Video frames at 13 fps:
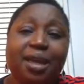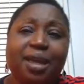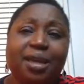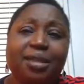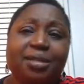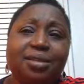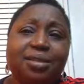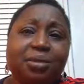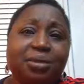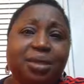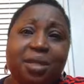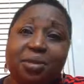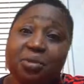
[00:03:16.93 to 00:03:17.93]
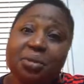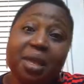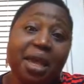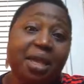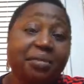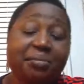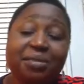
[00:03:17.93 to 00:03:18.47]
And so I was like,
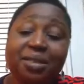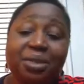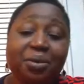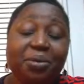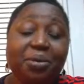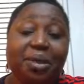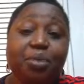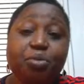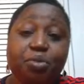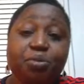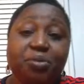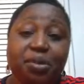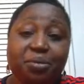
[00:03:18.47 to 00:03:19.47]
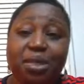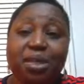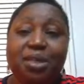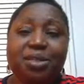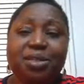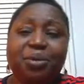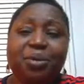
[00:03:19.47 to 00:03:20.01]
okay. So they moved
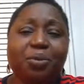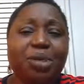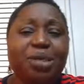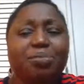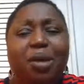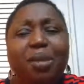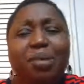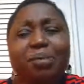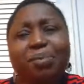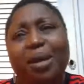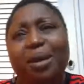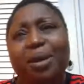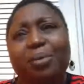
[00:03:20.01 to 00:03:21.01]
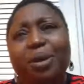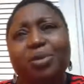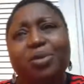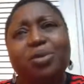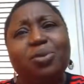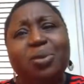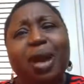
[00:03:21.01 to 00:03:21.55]
me. So it was probably
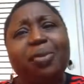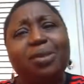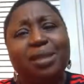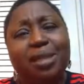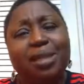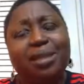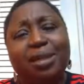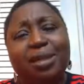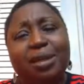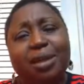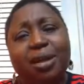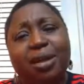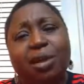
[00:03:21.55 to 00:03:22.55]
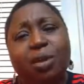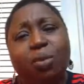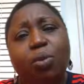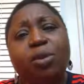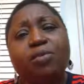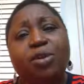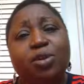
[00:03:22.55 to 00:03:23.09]
about 2 hours later,
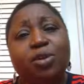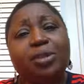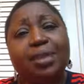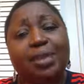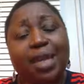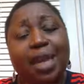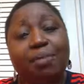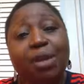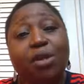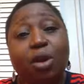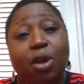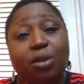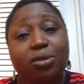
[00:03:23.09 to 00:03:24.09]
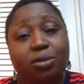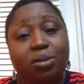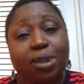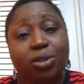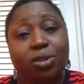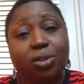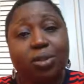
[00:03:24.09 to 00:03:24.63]
one of the nurses came and knocked on
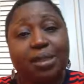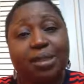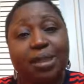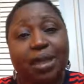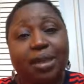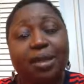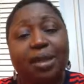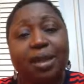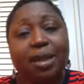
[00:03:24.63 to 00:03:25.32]
my door and said,